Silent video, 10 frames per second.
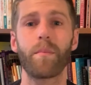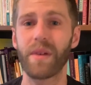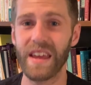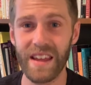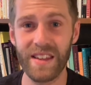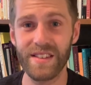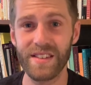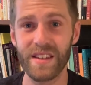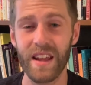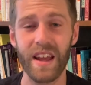
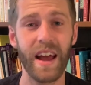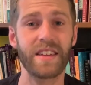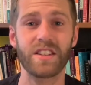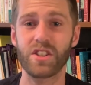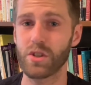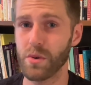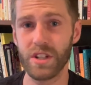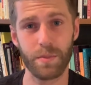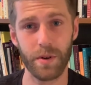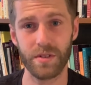pigs as a
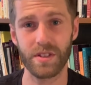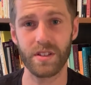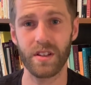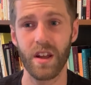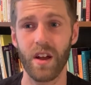Jewish person